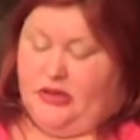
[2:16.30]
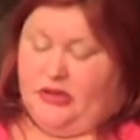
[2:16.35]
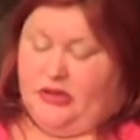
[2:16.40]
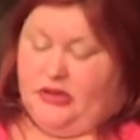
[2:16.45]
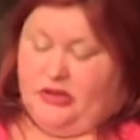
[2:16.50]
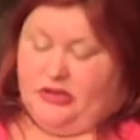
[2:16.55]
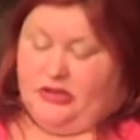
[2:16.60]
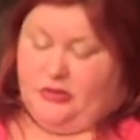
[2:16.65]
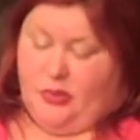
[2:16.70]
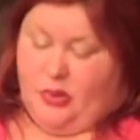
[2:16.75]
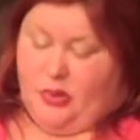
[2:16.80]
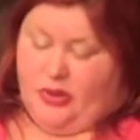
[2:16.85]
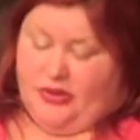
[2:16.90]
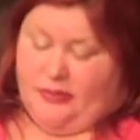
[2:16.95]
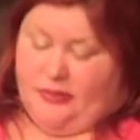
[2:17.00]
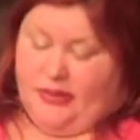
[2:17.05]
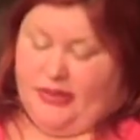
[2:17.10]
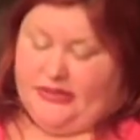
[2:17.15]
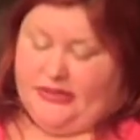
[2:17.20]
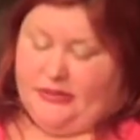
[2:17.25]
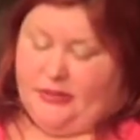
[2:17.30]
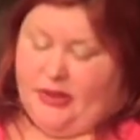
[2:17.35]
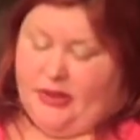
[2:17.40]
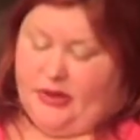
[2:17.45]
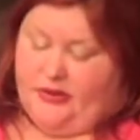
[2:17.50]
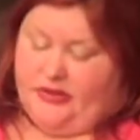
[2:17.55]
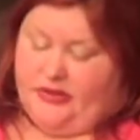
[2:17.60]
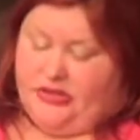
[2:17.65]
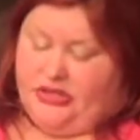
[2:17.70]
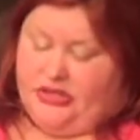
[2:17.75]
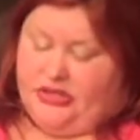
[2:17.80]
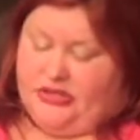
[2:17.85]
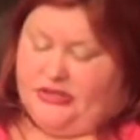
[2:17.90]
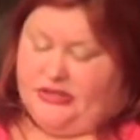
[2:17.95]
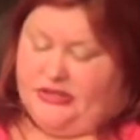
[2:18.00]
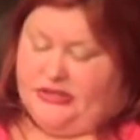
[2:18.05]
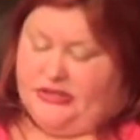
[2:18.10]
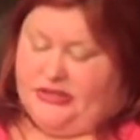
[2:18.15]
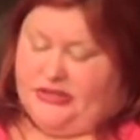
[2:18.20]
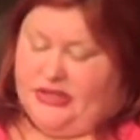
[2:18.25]
She poured the melted butter and the cheese
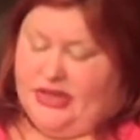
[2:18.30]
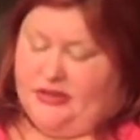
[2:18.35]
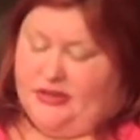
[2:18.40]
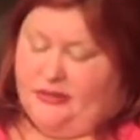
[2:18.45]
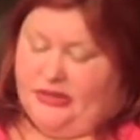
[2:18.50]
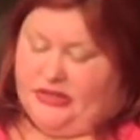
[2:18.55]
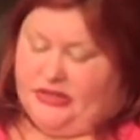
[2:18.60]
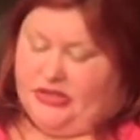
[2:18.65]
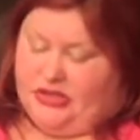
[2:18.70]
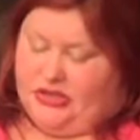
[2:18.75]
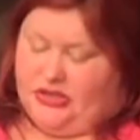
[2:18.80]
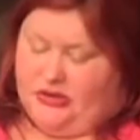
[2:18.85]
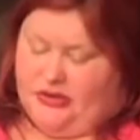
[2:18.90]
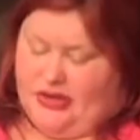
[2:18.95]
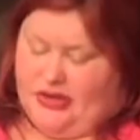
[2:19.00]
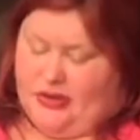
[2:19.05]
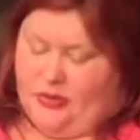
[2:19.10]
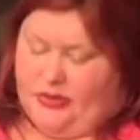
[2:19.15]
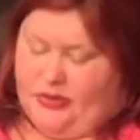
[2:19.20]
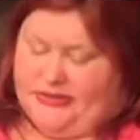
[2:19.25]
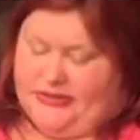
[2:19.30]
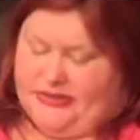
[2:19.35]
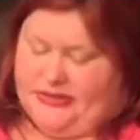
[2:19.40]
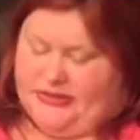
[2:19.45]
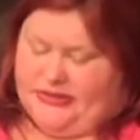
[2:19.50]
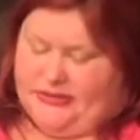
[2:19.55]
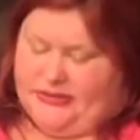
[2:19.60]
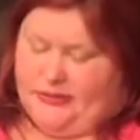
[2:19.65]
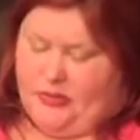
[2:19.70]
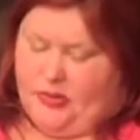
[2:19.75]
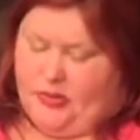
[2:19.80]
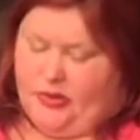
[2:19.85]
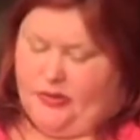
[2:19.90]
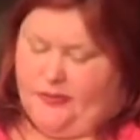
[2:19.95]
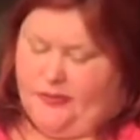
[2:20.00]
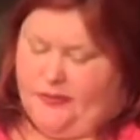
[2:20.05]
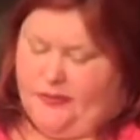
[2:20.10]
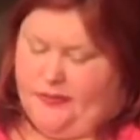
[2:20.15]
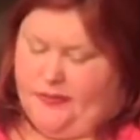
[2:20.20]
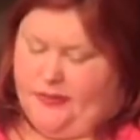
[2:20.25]
into the egg mixture and whisked it some more.
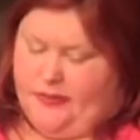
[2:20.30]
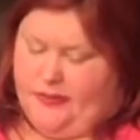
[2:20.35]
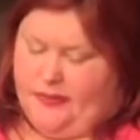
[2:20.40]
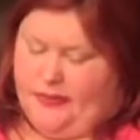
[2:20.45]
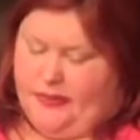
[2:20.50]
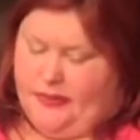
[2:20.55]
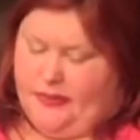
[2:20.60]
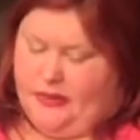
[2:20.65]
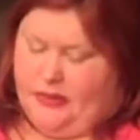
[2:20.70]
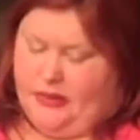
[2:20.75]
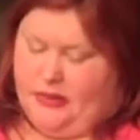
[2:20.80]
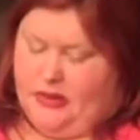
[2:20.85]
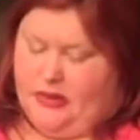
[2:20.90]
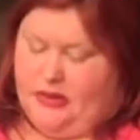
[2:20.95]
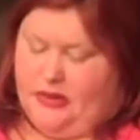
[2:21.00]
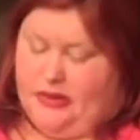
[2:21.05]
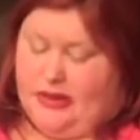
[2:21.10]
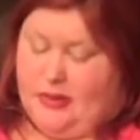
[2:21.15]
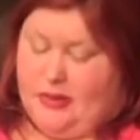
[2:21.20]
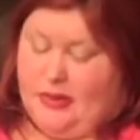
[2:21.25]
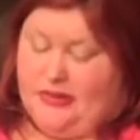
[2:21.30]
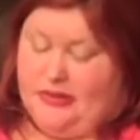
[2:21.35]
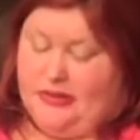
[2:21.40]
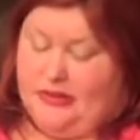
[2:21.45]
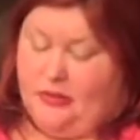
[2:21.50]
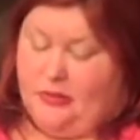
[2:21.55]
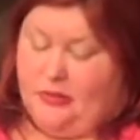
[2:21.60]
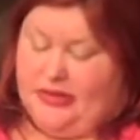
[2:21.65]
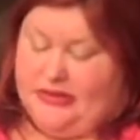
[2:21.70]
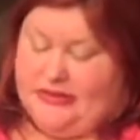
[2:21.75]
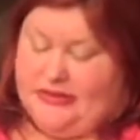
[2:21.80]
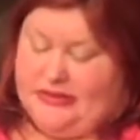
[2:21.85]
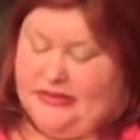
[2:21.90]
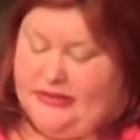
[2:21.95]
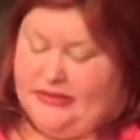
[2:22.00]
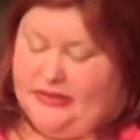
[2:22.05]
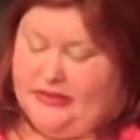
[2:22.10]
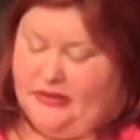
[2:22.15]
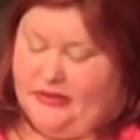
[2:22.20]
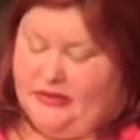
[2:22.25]
"Now I think you're being silly,
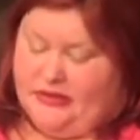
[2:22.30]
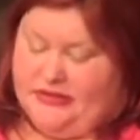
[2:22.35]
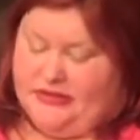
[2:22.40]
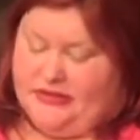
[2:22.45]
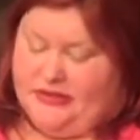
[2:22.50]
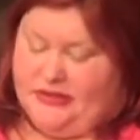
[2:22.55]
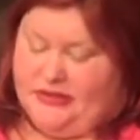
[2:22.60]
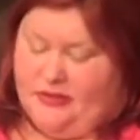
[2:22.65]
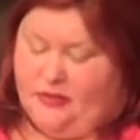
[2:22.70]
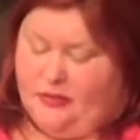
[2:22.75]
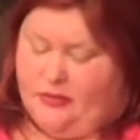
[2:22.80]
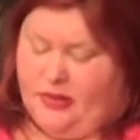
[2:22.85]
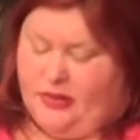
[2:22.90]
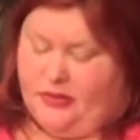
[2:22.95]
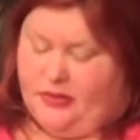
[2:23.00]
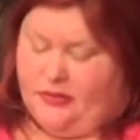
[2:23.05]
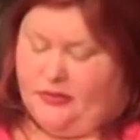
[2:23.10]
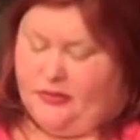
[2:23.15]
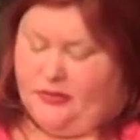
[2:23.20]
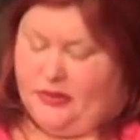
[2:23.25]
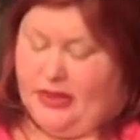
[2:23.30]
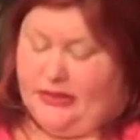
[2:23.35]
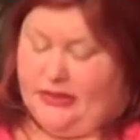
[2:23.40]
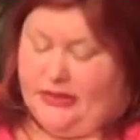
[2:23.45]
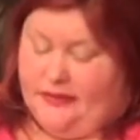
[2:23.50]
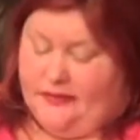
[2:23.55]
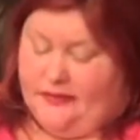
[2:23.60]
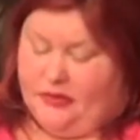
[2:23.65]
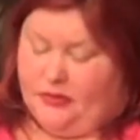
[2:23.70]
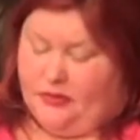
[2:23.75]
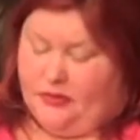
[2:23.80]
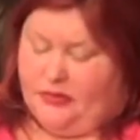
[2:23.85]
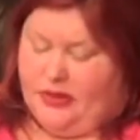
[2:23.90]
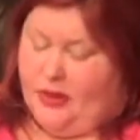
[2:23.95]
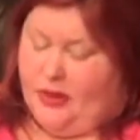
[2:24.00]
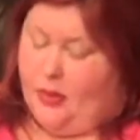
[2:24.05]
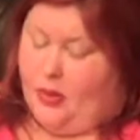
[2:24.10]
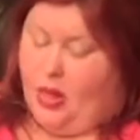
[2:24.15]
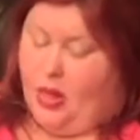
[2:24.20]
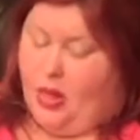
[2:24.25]
dear," said the other mother. "I love you. I
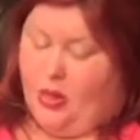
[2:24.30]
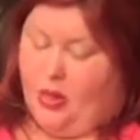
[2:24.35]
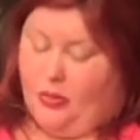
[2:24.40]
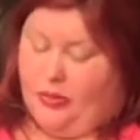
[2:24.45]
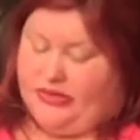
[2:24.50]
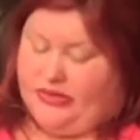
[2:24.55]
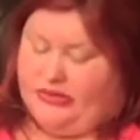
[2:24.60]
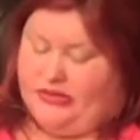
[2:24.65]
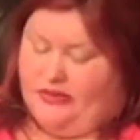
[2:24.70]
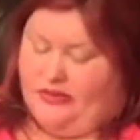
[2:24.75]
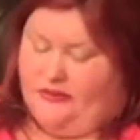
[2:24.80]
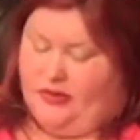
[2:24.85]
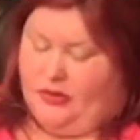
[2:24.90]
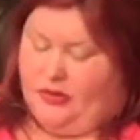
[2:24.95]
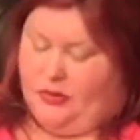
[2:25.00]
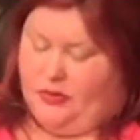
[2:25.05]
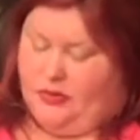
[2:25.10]
will always love you.